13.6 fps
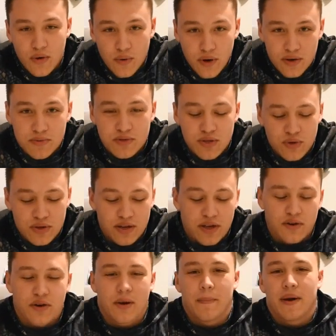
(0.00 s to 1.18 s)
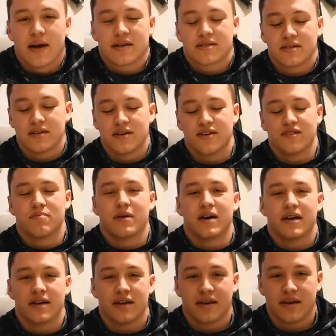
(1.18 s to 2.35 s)
welcome to another unboxing of
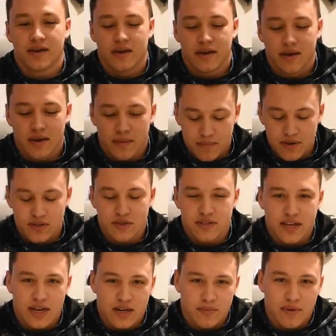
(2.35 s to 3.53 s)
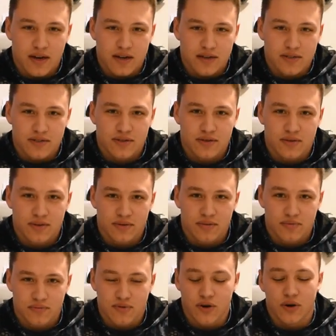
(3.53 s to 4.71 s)
my Mystery Tackle Box
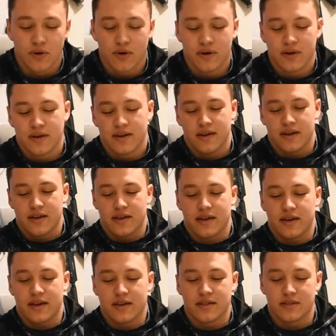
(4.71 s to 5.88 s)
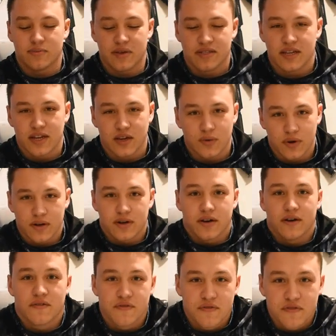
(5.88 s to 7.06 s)
Pro. And this is my second one
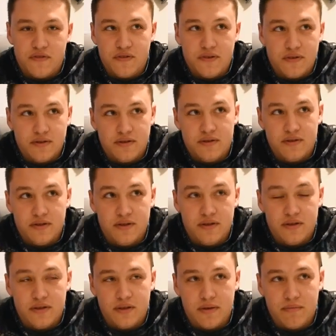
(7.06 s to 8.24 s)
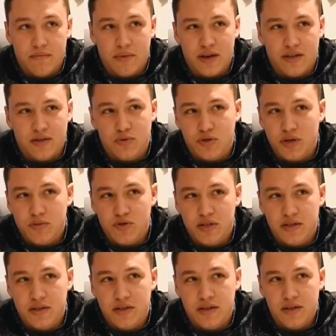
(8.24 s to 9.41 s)
of my
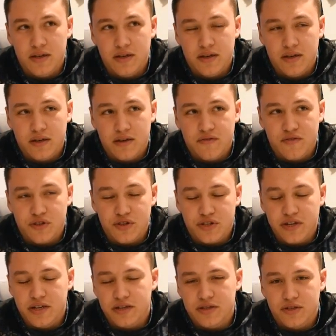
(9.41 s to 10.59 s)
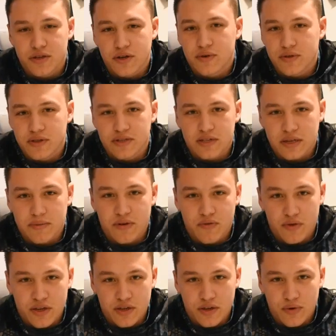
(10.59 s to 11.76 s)
subscription for this year, so this is going to be a
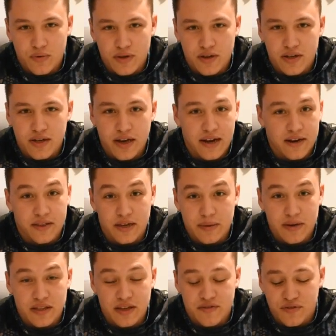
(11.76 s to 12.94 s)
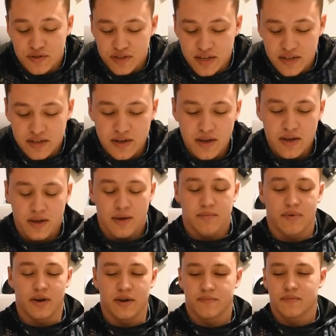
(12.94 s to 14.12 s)
really good one. I had to think about that for a second.
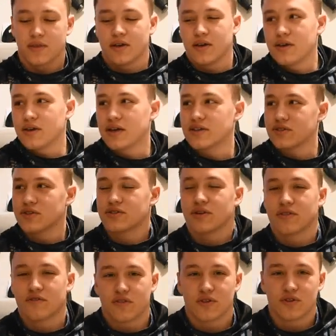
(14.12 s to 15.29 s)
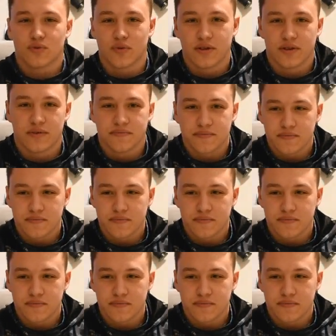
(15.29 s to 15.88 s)
But you guys already saw the first one.